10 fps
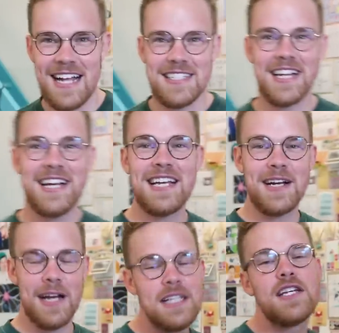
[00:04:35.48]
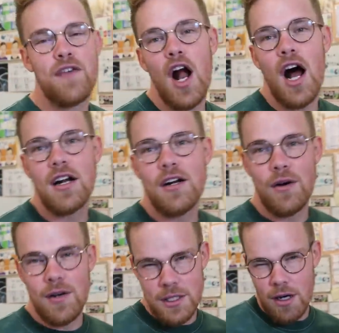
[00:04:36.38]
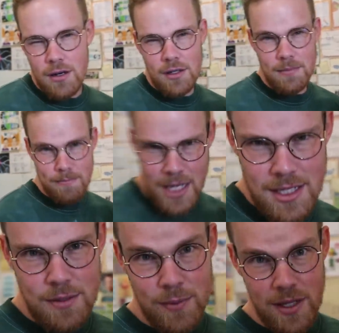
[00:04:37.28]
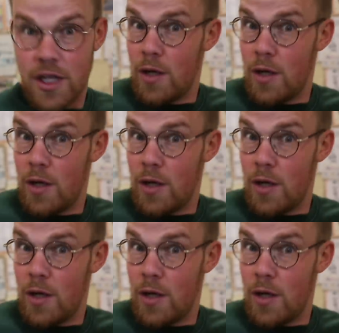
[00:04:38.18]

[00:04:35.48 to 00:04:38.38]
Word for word: That's like, it's a frog or a turtle mixed with a